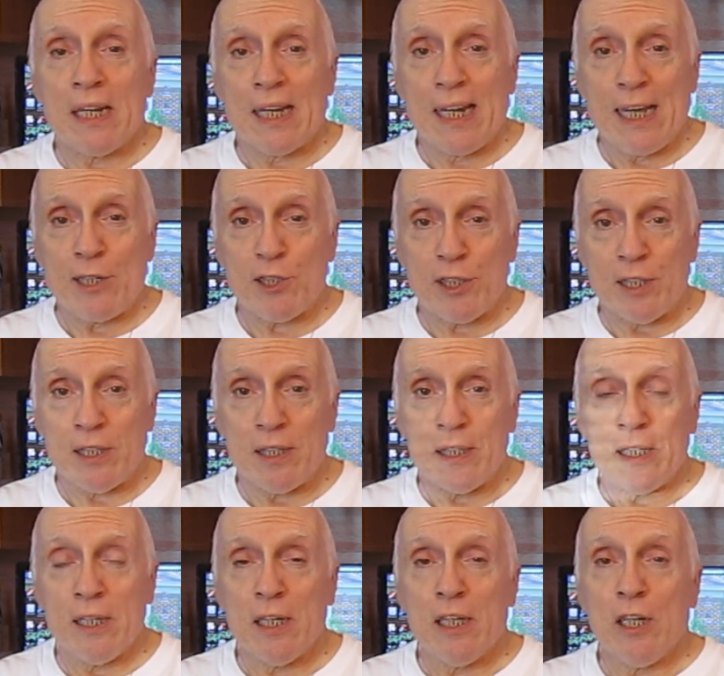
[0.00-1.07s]
Listen,
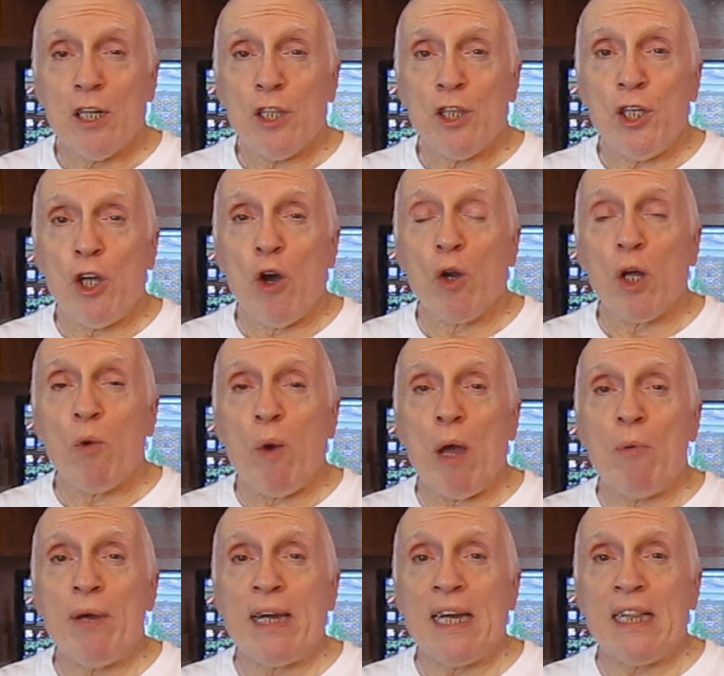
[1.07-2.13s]
the only way
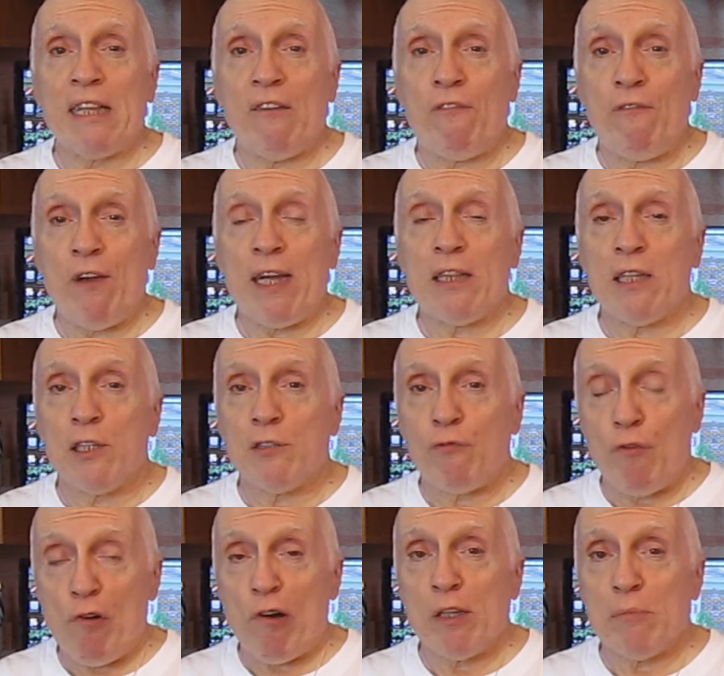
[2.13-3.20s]
we can defeat this
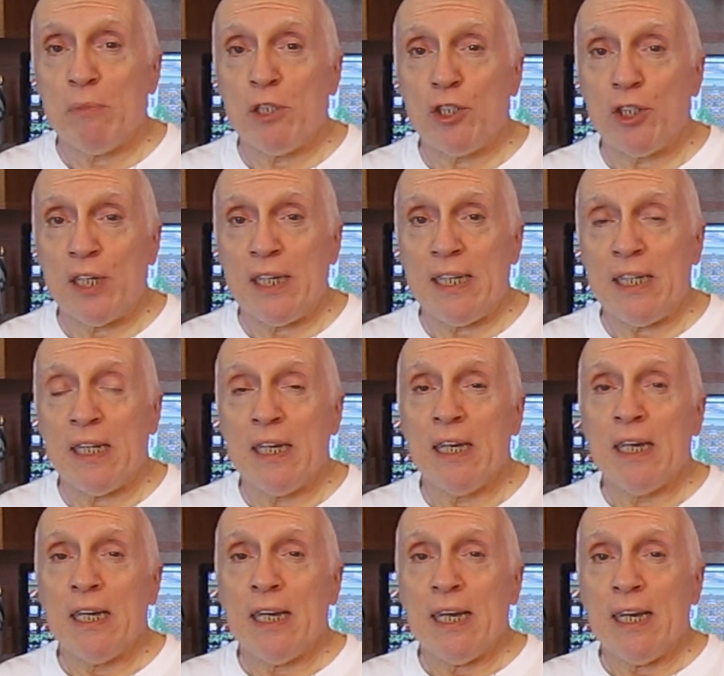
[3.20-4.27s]
fraud machine
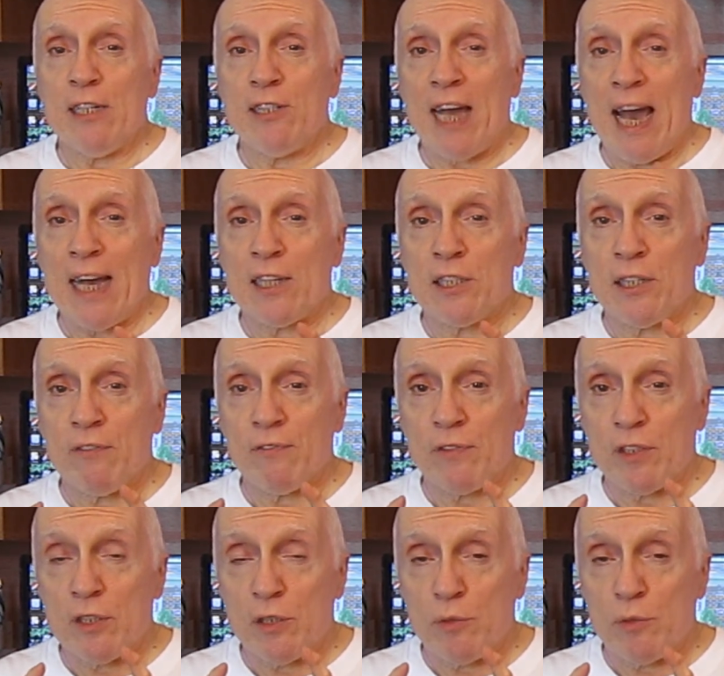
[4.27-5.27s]
is as if